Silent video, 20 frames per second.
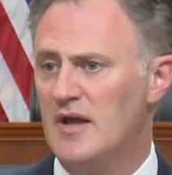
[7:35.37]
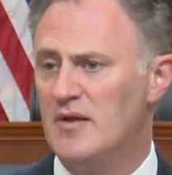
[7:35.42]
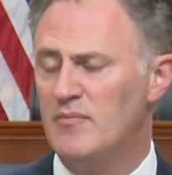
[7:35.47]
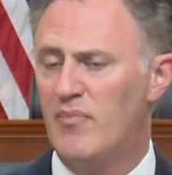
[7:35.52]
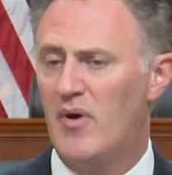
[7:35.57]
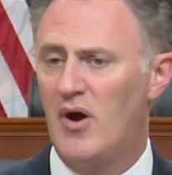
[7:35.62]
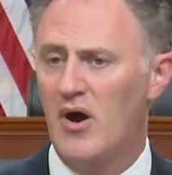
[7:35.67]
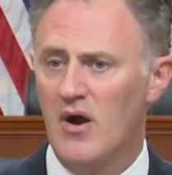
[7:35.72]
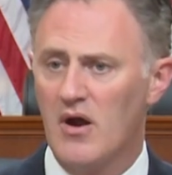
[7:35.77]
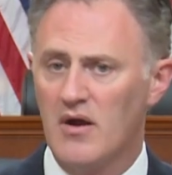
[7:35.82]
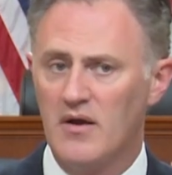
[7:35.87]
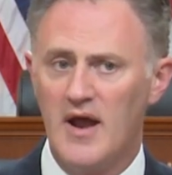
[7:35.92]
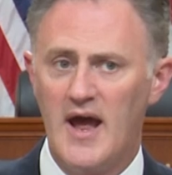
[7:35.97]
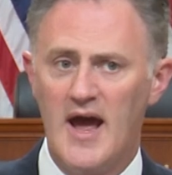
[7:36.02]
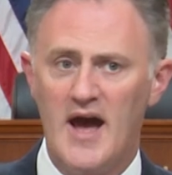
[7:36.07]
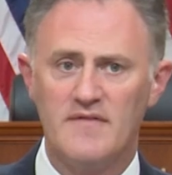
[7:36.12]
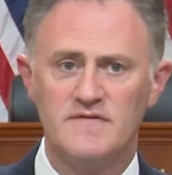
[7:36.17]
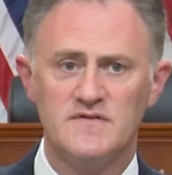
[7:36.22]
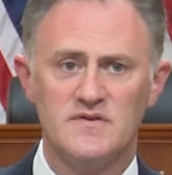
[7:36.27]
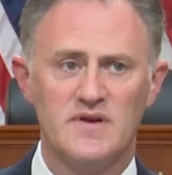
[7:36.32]
in part
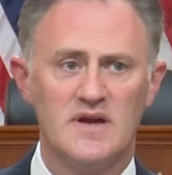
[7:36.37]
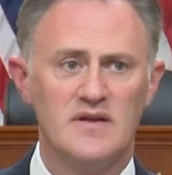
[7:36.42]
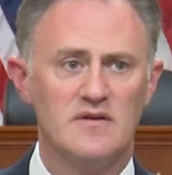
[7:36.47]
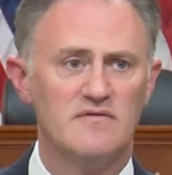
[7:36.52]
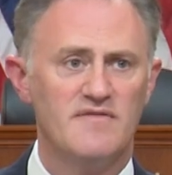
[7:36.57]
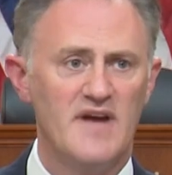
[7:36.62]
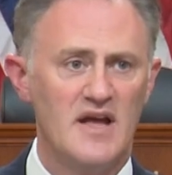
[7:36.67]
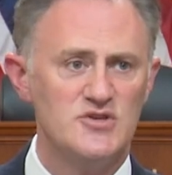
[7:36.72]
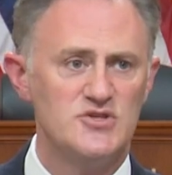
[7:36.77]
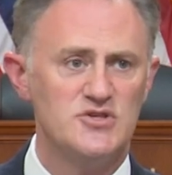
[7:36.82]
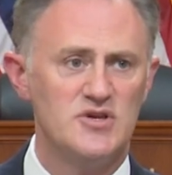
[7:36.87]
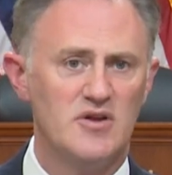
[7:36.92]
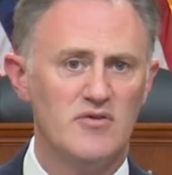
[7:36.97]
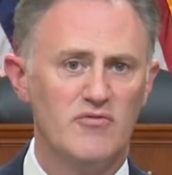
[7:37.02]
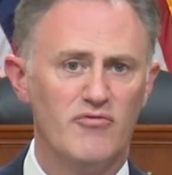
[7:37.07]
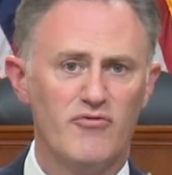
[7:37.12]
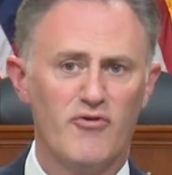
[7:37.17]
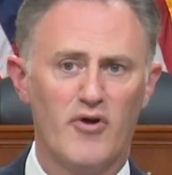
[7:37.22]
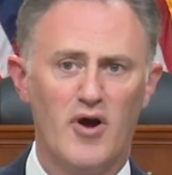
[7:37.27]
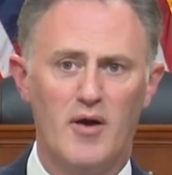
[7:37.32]
after intervention
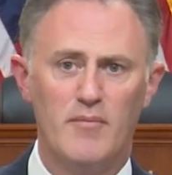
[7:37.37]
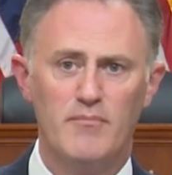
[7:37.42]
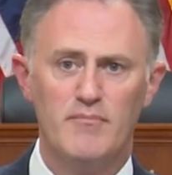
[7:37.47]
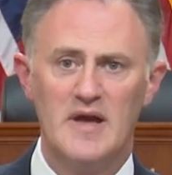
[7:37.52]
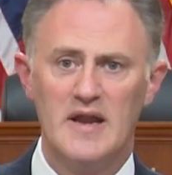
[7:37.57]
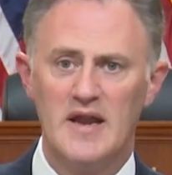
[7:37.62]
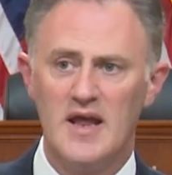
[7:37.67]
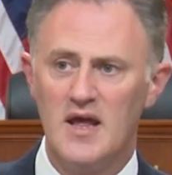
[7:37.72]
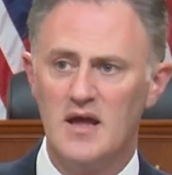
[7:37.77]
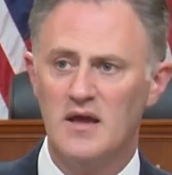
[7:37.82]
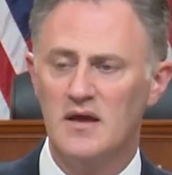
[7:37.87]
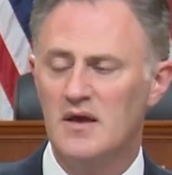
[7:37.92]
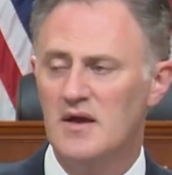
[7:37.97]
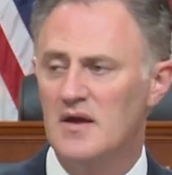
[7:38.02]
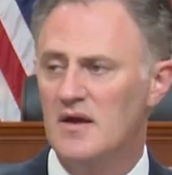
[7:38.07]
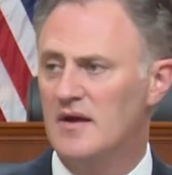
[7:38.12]
from many